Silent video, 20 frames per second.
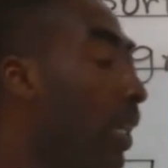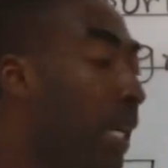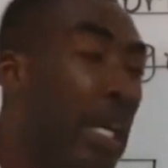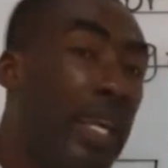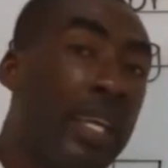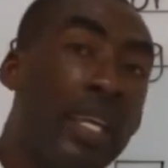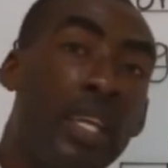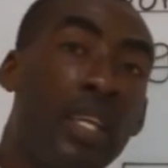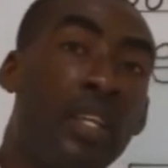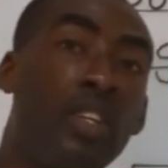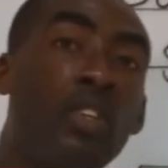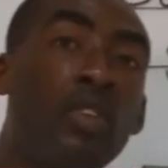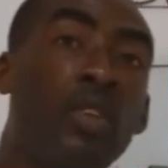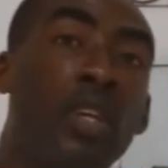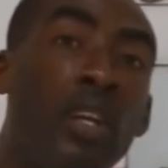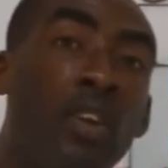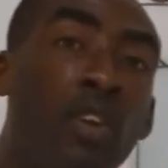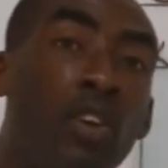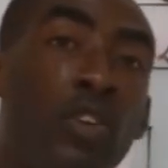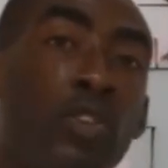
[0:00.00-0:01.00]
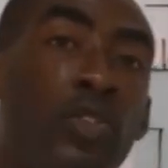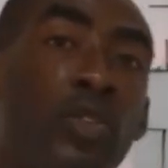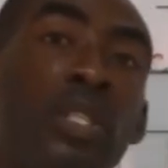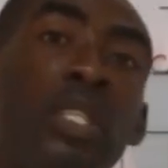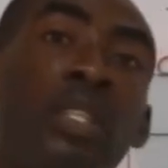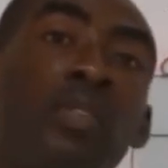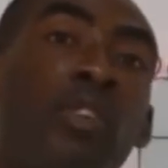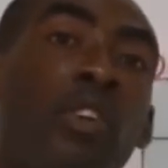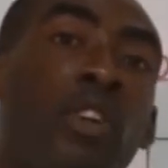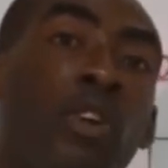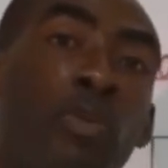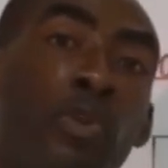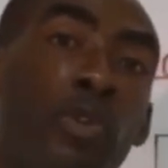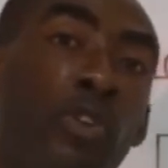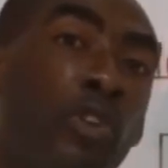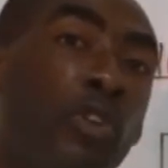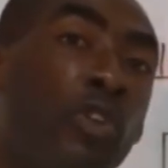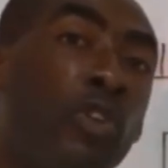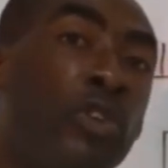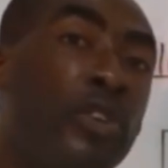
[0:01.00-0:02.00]
Again, you can also develop
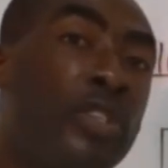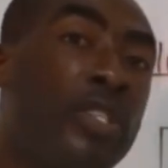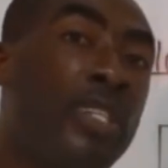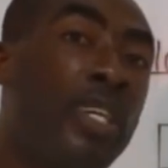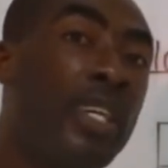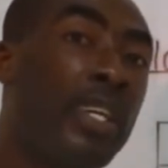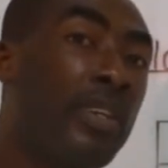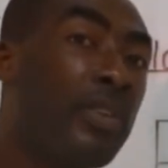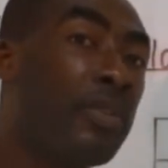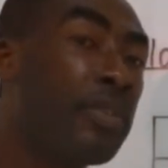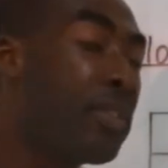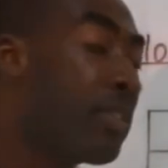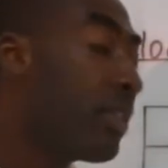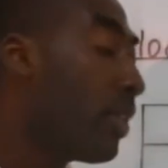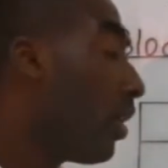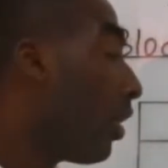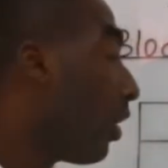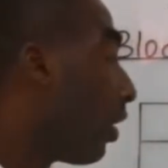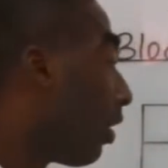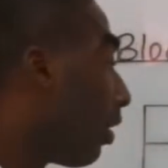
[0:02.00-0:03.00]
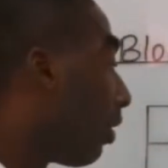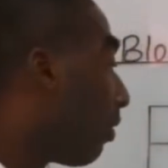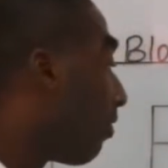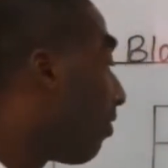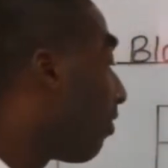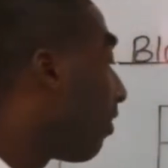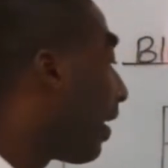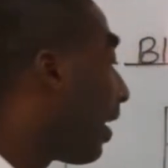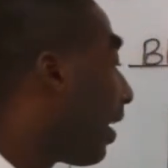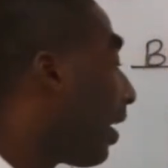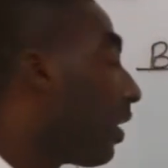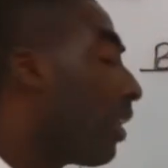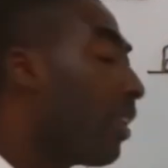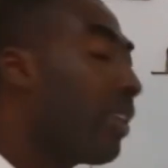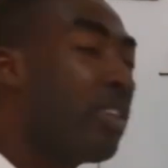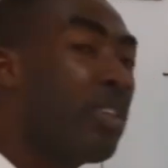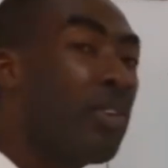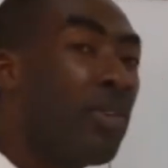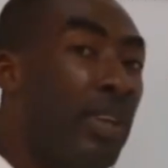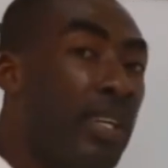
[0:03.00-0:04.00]
your own skills of
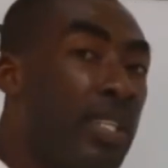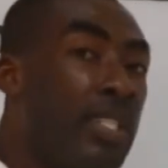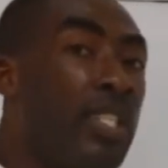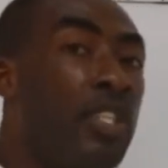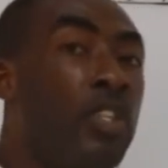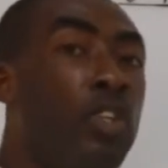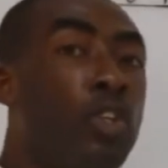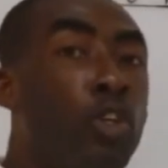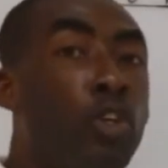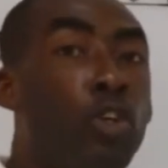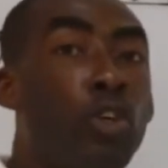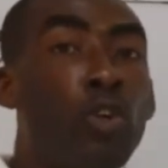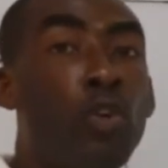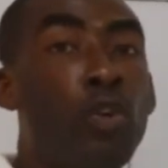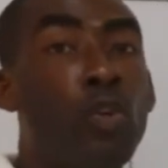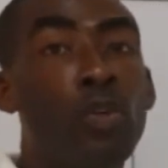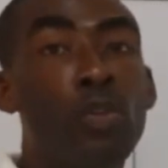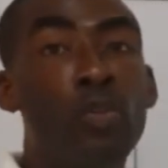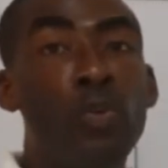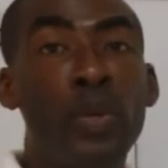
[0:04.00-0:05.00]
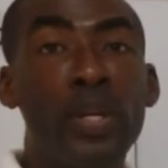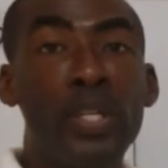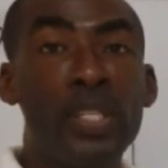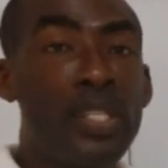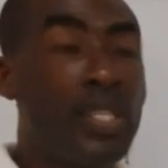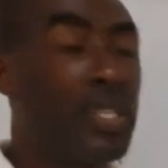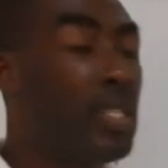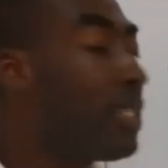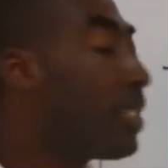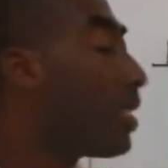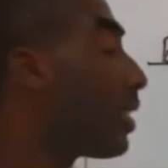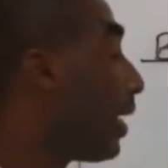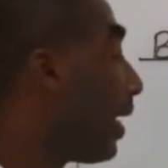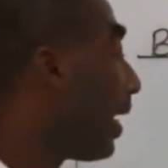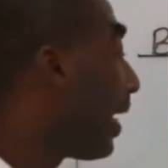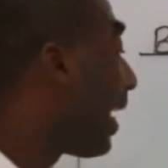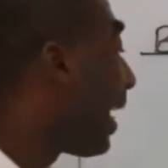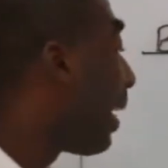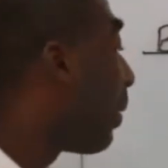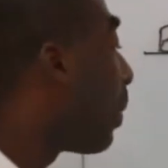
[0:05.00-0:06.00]
creating your own questions
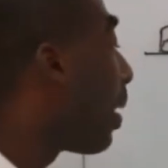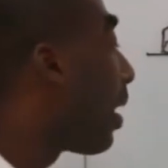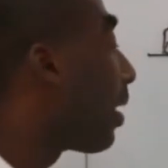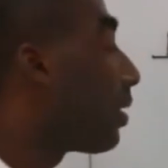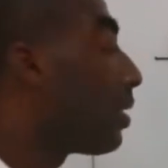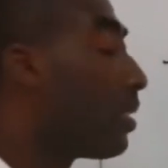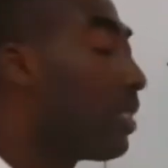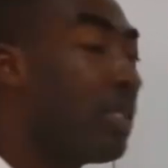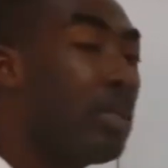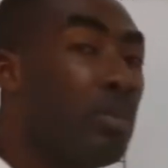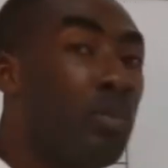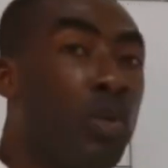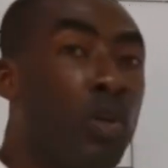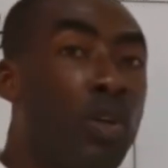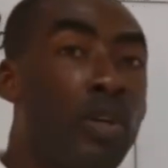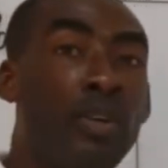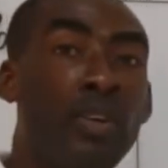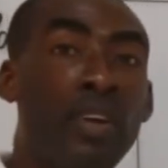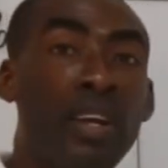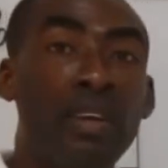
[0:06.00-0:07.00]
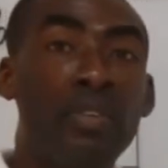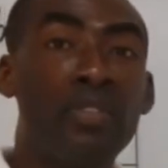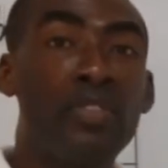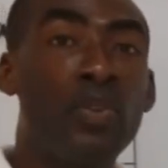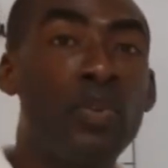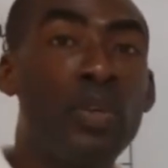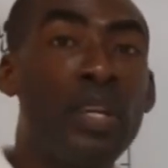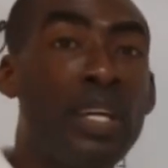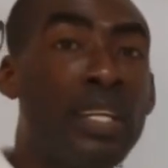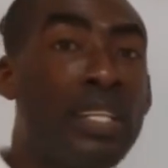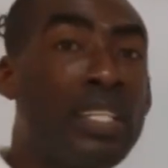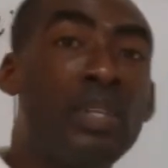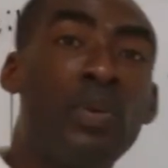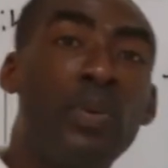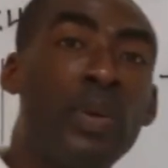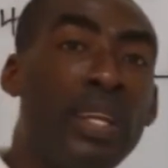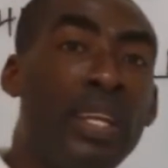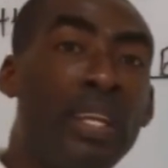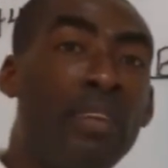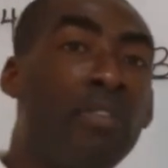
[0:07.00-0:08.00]
about the block graph so that
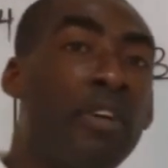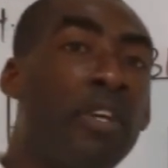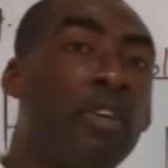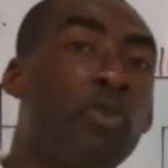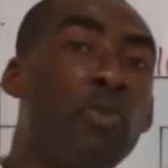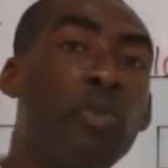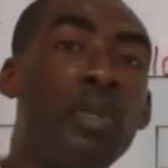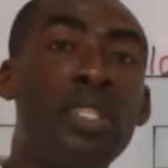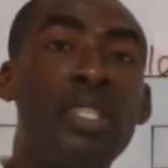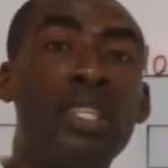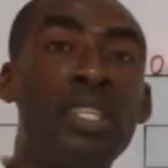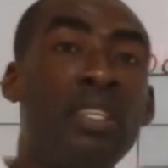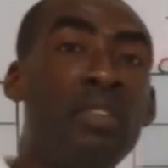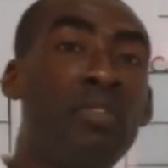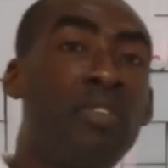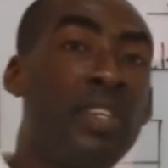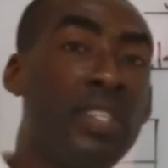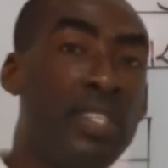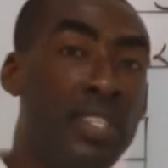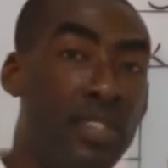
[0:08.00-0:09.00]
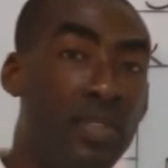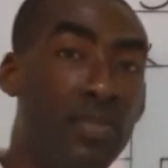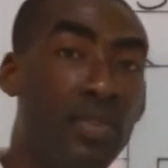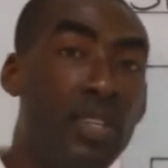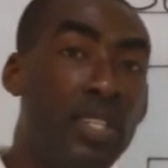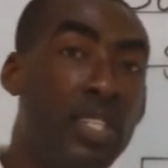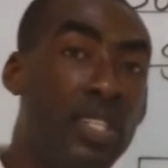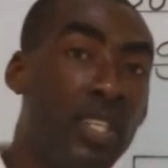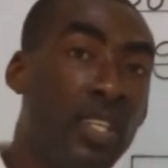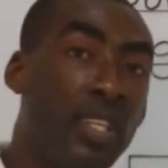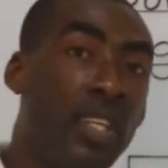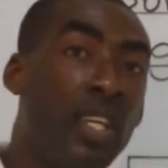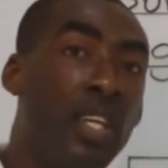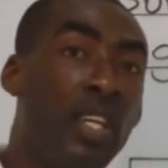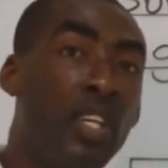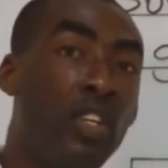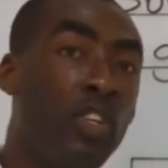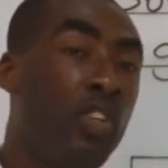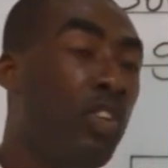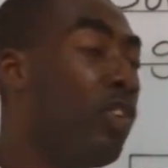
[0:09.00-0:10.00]
whenever you meet a different situation,
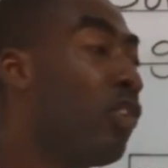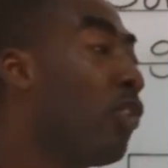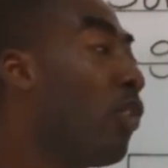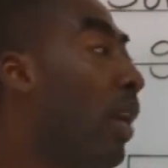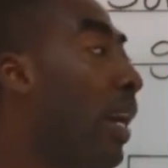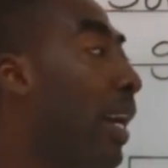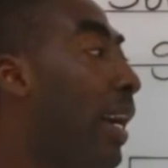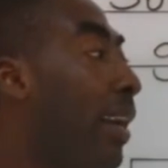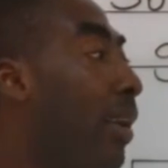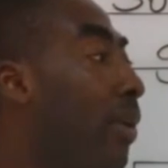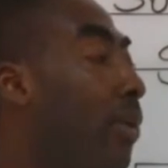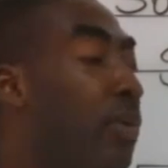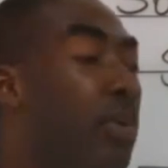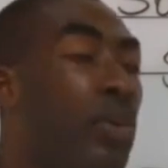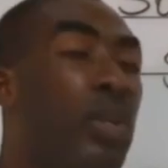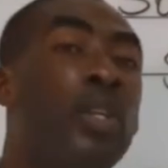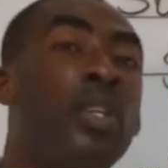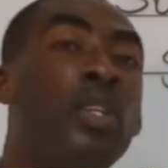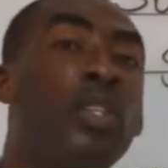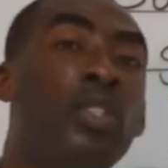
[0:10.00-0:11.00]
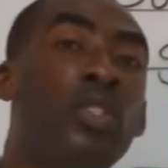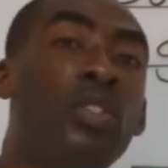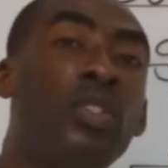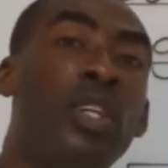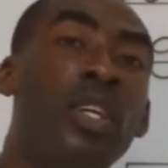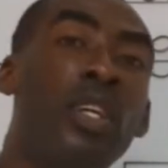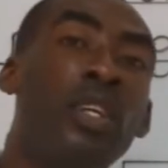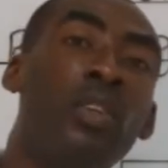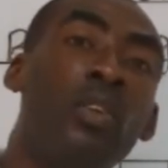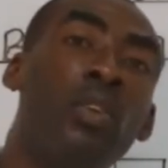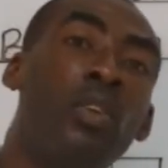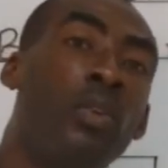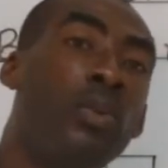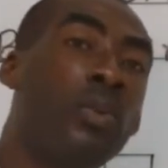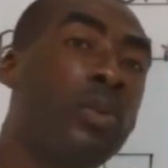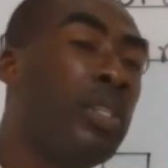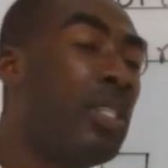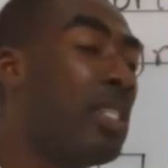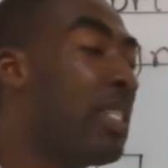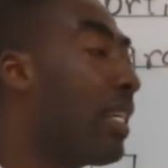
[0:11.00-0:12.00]
you know how you can
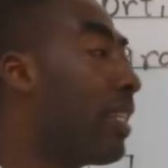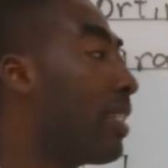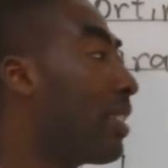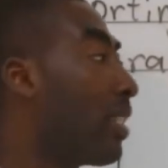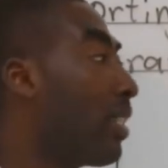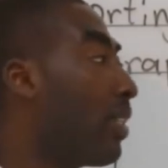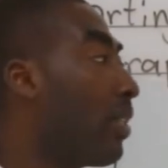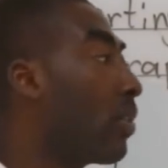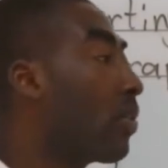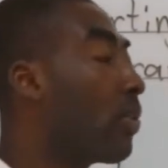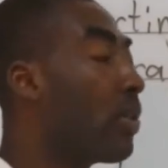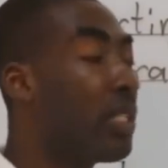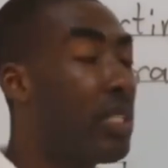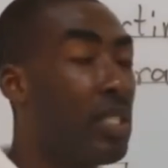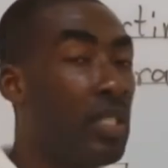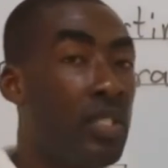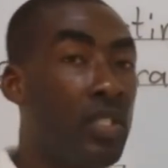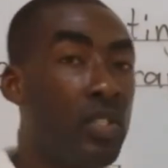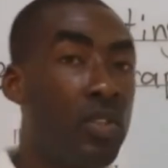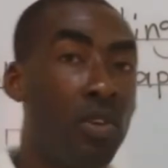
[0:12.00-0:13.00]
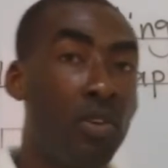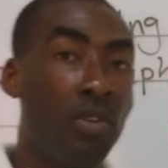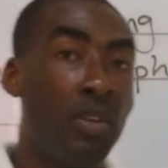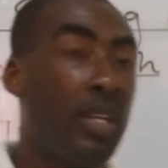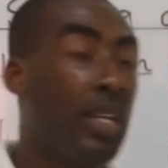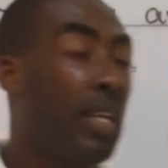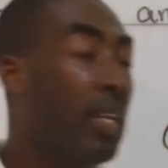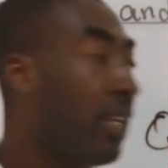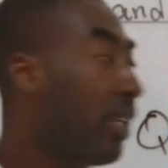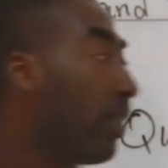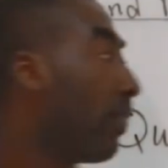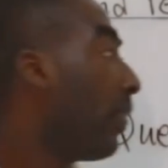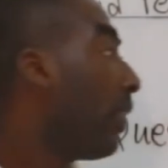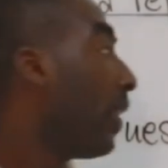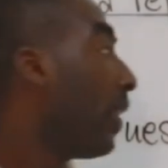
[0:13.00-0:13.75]
always answer your questions correctly.